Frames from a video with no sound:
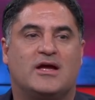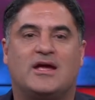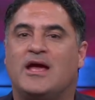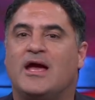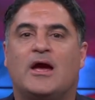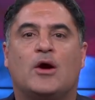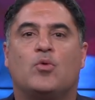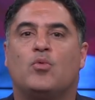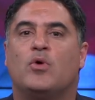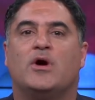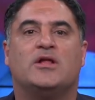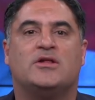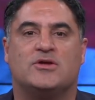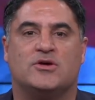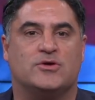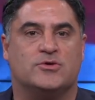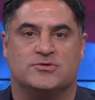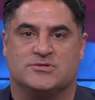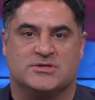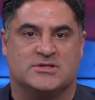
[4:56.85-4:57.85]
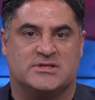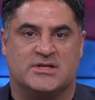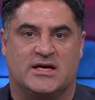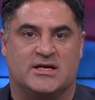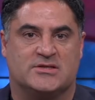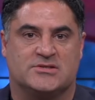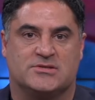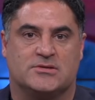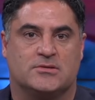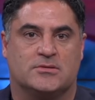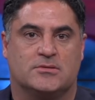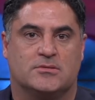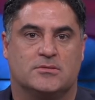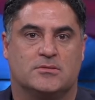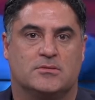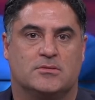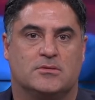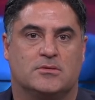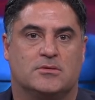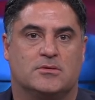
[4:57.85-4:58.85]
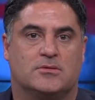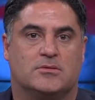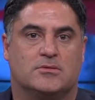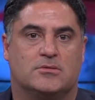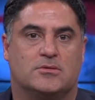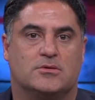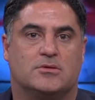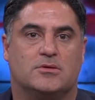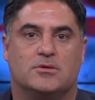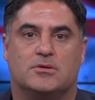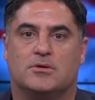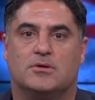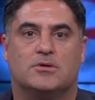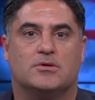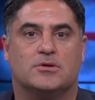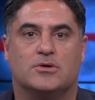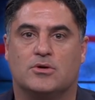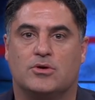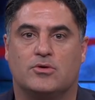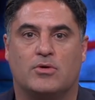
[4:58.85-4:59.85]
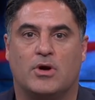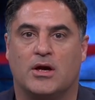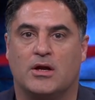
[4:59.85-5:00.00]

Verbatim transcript: can't wait to use the taser. It would appear that I don't right.